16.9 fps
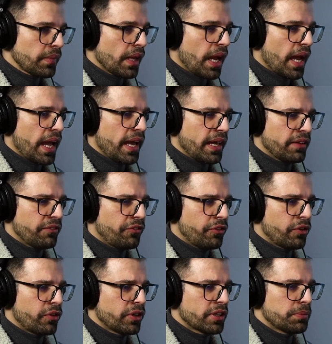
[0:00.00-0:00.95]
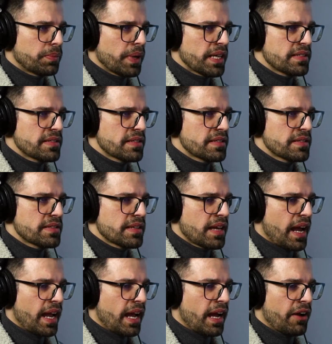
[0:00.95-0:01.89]
And for the basses,
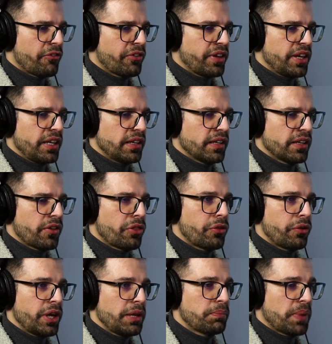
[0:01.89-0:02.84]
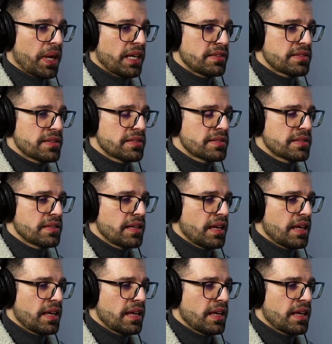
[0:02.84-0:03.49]
I have here 3 basses.